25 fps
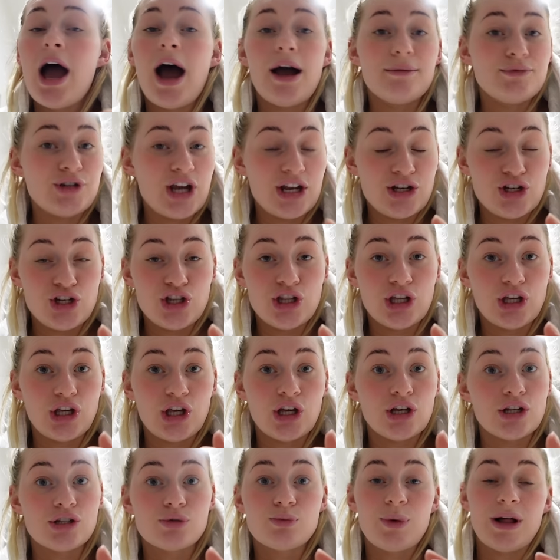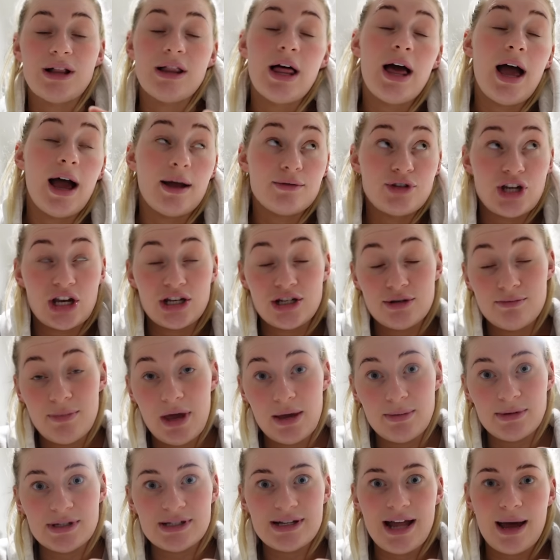I'm changing the girls, well, I'm changing
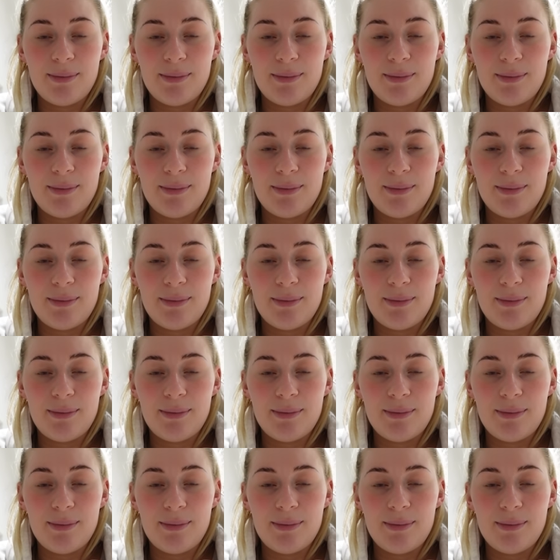Mabel's